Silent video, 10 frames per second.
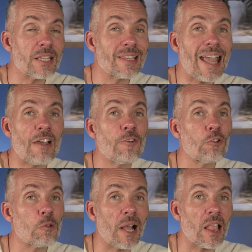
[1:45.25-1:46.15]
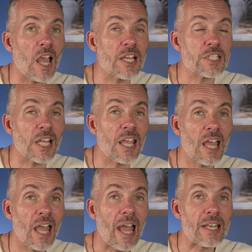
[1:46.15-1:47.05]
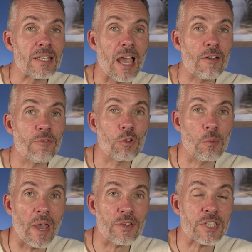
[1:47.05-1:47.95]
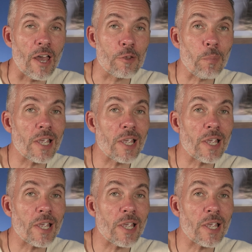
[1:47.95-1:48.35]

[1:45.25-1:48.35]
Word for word: naff all about lighting, and naff all about sound.